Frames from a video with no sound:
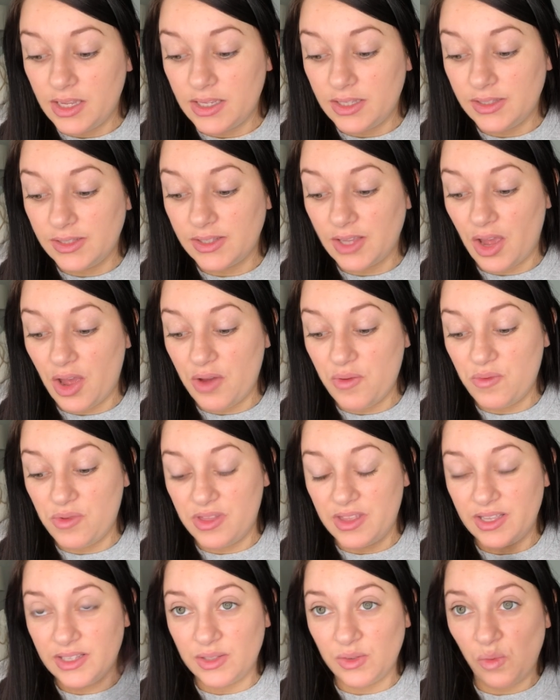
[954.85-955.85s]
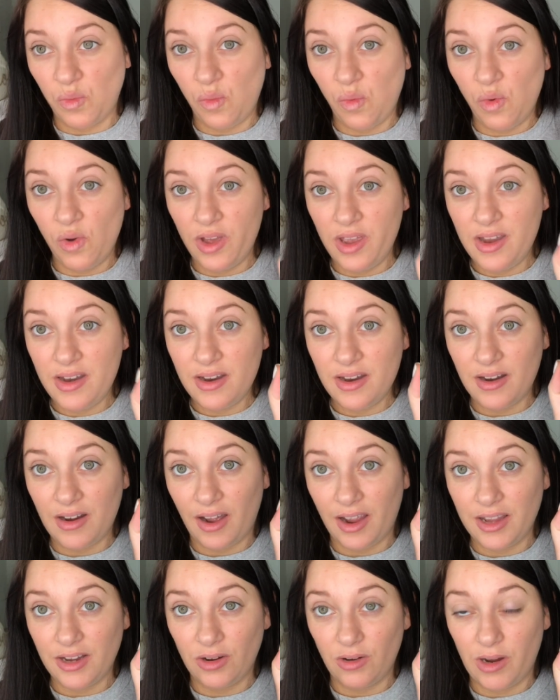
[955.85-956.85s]
So this one
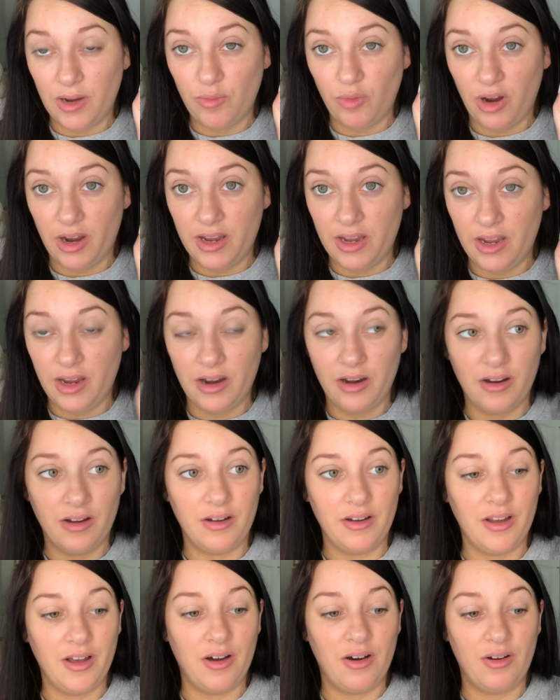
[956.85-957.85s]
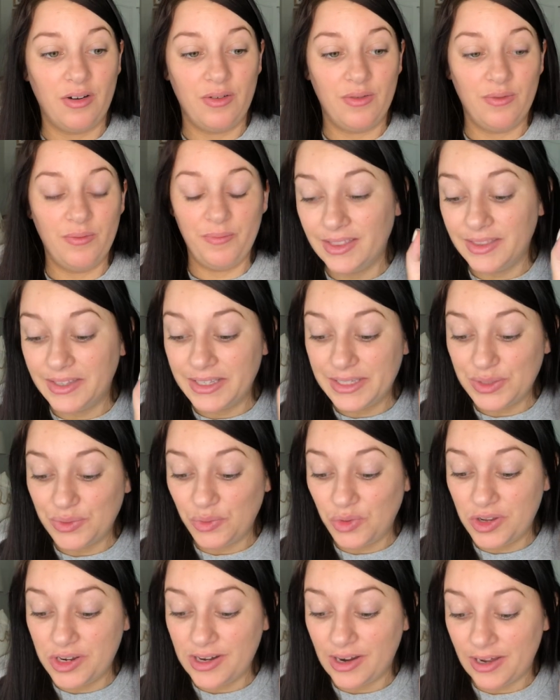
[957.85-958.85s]
night cream right here, y'all, this
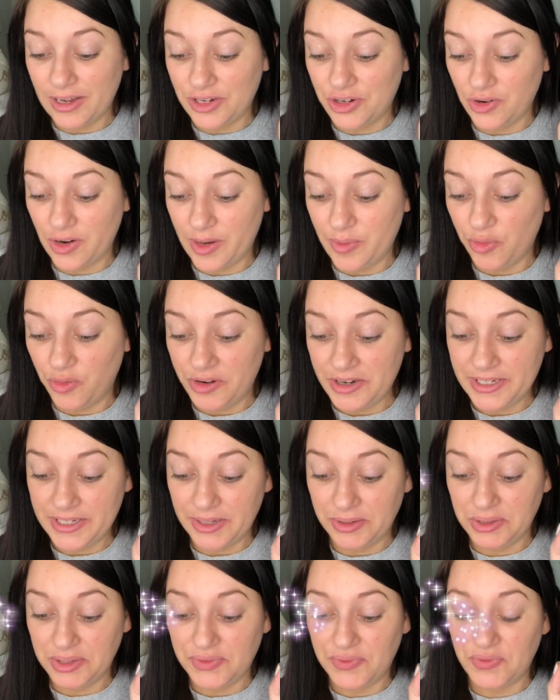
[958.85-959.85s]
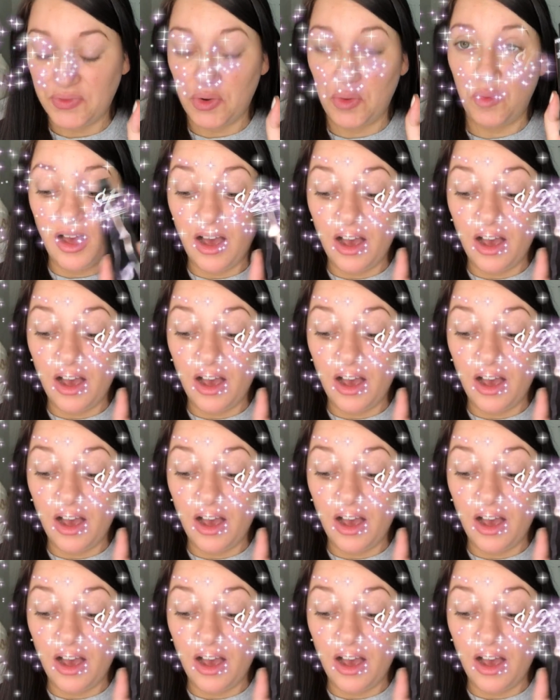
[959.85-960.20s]
one night cream retails for